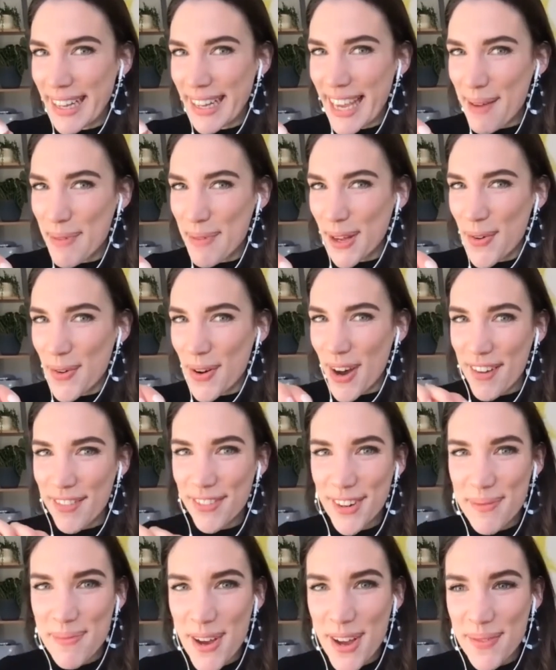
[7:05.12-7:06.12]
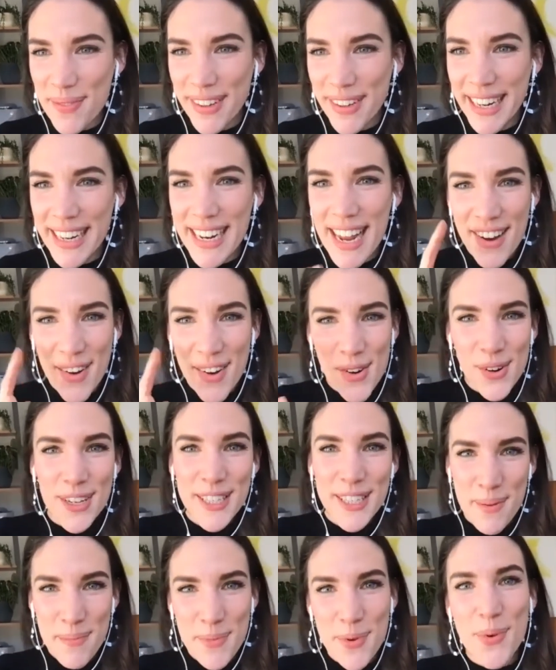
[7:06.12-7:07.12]
keep it quiet for a moment. All is
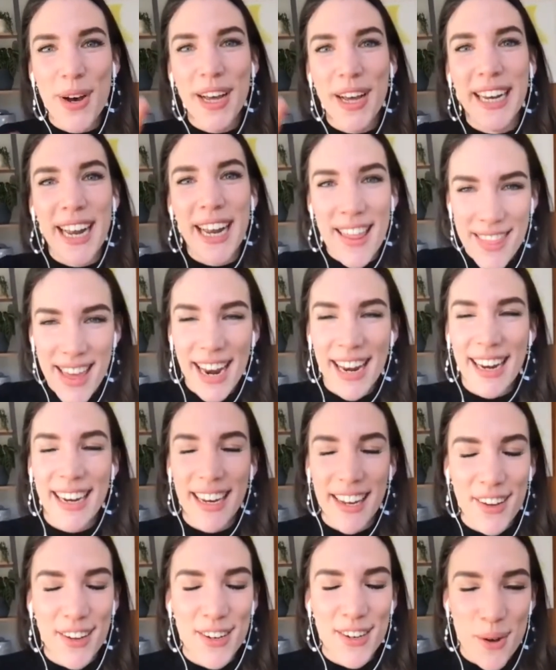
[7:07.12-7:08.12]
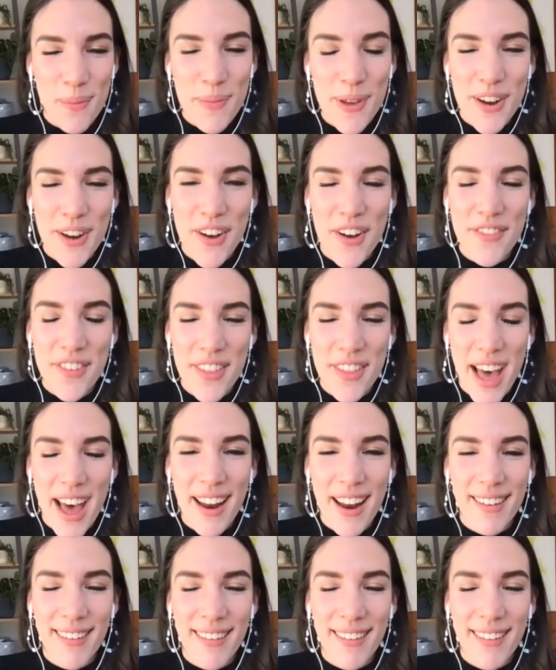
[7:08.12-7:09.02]
number one, and then you can jump in after that.